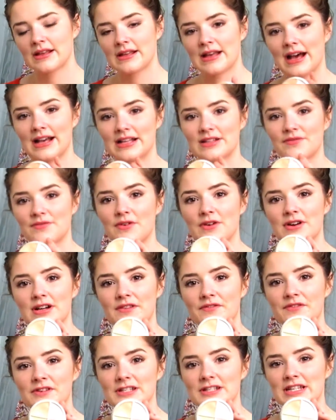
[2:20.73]
Has 4
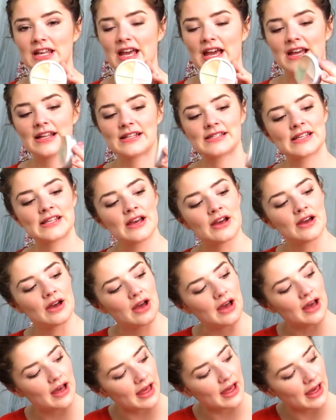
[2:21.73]
different shades,
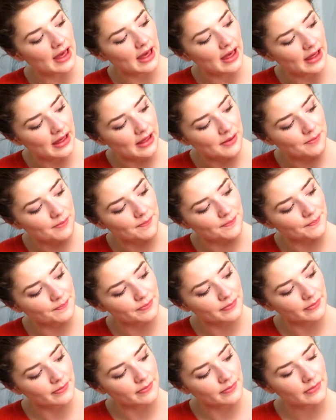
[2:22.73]
a
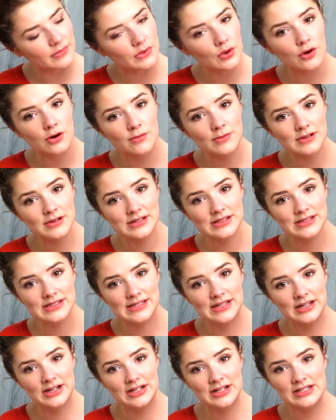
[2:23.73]
normal
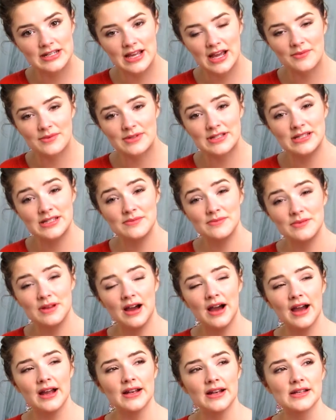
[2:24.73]
concealer shade which is
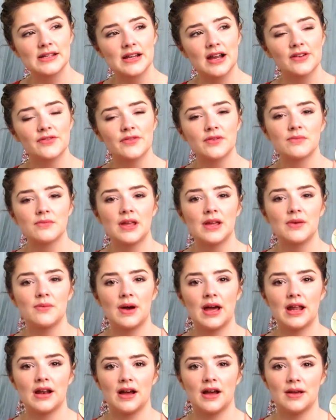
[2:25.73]
kind of dark for me
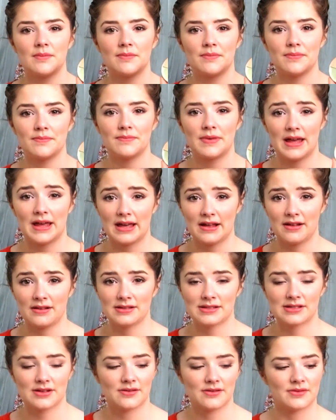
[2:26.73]
when I'm pale,
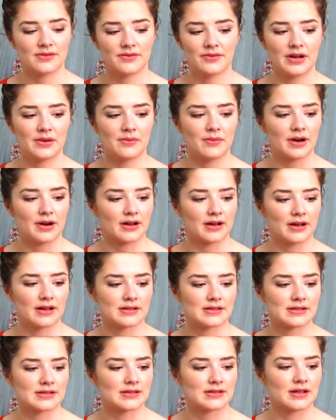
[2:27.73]
so it wouldn't really work
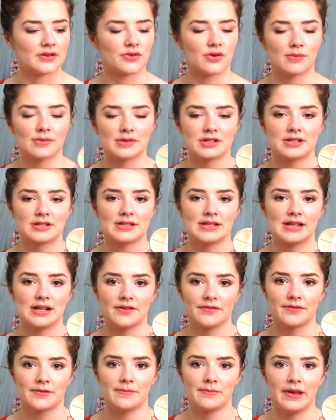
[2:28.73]
as a normal
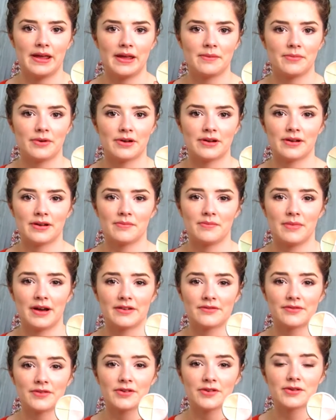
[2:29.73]
concealer for me, but it
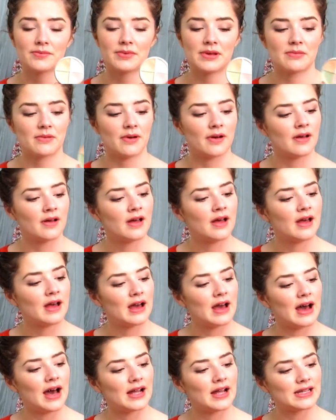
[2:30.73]
might for other people,
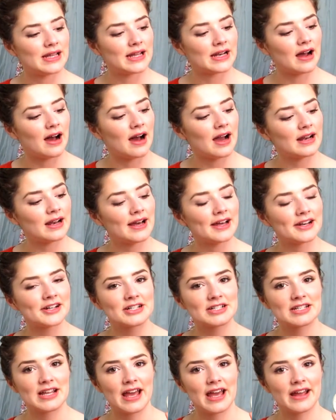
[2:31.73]
and then a
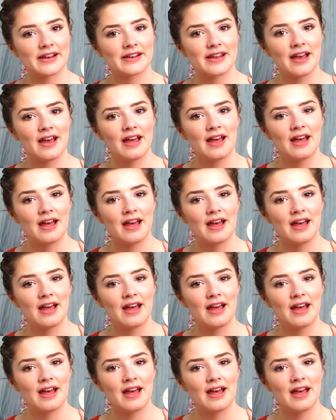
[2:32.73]
highlighter shade,